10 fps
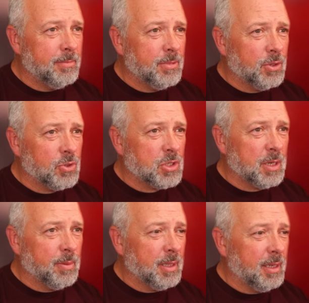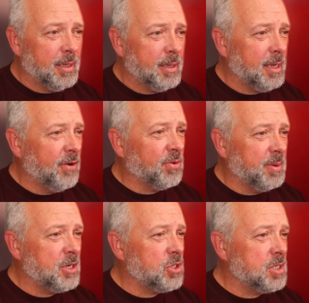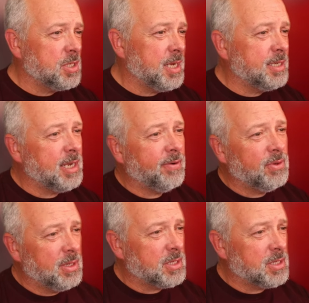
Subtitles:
there's some of the information sets after this.